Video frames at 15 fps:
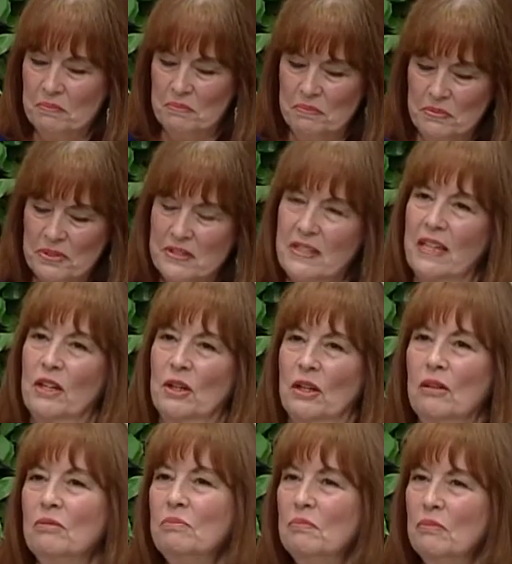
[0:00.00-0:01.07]
see
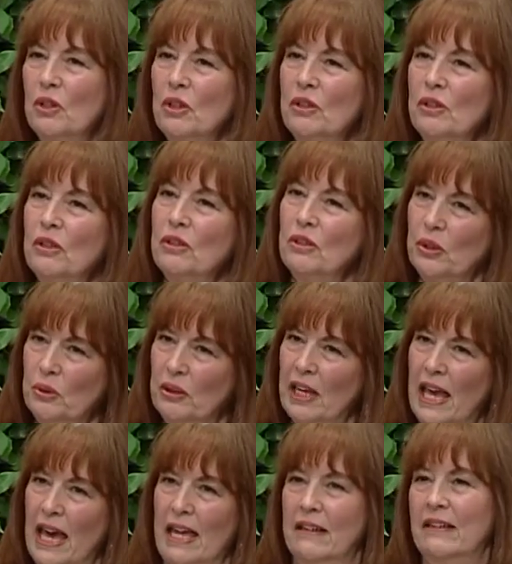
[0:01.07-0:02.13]
who the
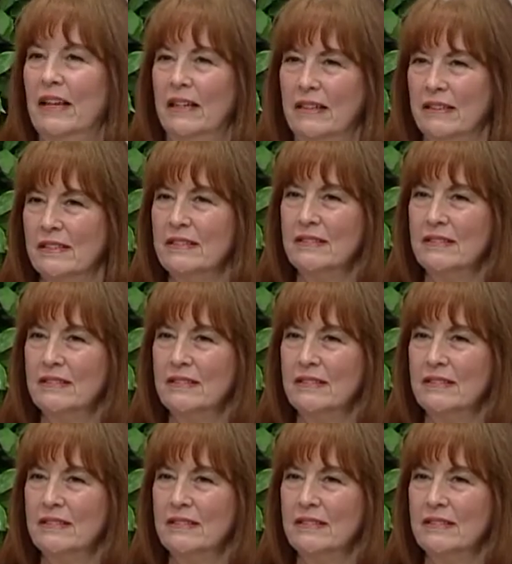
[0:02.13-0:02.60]
candidate is.